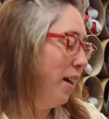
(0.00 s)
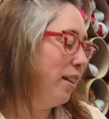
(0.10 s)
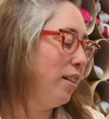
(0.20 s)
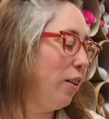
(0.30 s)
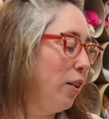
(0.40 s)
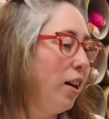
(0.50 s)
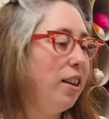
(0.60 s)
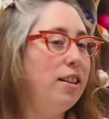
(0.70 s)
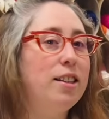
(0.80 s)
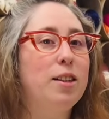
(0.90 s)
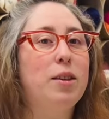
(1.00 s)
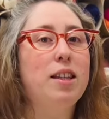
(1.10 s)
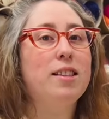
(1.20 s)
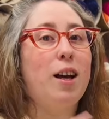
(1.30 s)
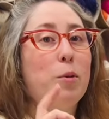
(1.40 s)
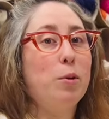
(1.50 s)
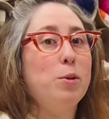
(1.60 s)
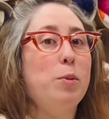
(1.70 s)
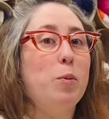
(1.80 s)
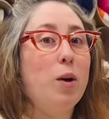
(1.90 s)
So these are the things that I want
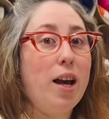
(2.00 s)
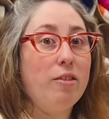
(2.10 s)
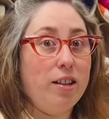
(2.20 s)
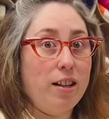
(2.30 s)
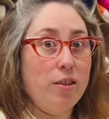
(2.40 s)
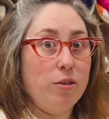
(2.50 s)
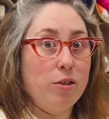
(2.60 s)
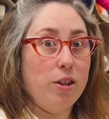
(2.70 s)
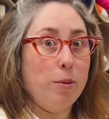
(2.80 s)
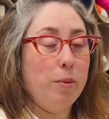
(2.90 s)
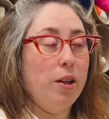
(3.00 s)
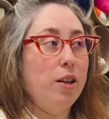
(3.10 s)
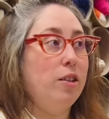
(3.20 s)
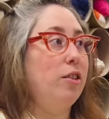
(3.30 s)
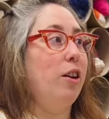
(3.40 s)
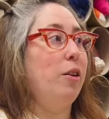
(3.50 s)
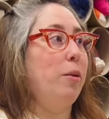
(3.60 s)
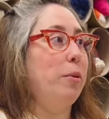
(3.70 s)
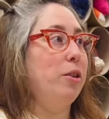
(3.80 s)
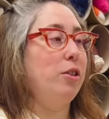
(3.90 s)
to be wearing in autumn. So I'm
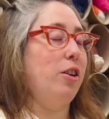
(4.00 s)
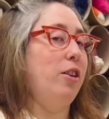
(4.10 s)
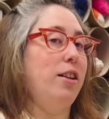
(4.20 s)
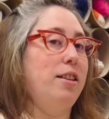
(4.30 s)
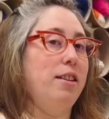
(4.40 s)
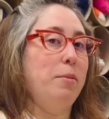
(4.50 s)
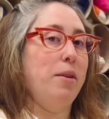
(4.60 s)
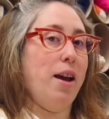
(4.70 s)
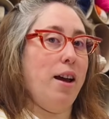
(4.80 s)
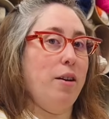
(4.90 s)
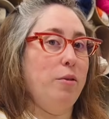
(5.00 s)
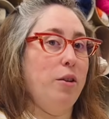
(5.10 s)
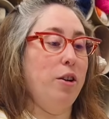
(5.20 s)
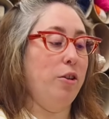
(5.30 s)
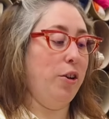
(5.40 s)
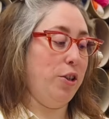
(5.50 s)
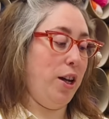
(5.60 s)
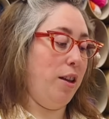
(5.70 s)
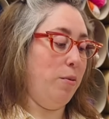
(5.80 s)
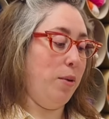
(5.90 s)
going to start knitting them now and
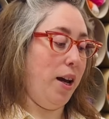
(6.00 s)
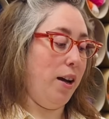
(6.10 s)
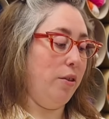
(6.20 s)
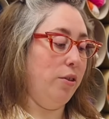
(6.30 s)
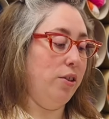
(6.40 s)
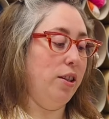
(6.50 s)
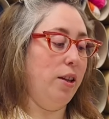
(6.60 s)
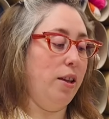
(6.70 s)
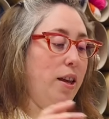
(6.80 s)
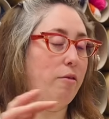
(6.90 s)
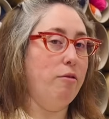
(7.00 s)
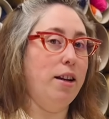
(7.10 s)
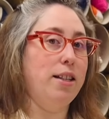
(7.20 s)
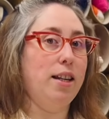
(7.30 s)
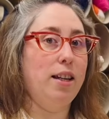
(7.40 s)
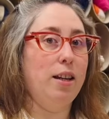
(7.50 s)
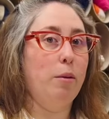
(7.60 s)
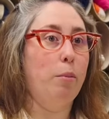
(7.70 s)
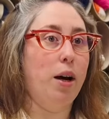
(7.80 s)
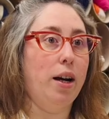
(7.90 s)
crocheting them now so that they're ready
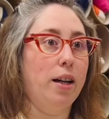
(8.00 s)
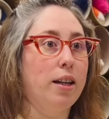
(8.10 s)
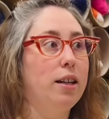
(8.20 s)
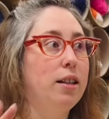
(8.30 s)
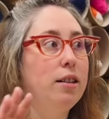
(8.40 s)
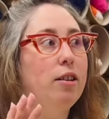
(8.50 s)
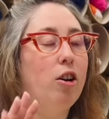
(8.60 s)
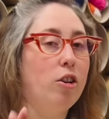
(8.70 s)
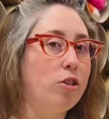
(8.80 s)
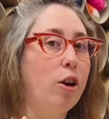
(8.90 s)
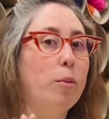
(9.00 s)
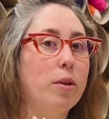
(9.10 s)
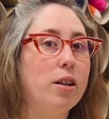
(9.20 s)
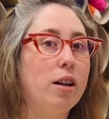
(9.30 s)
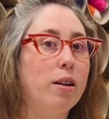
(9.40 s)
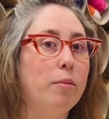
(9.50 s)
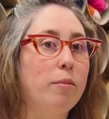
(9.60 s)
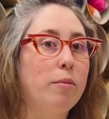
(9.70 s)
by October time.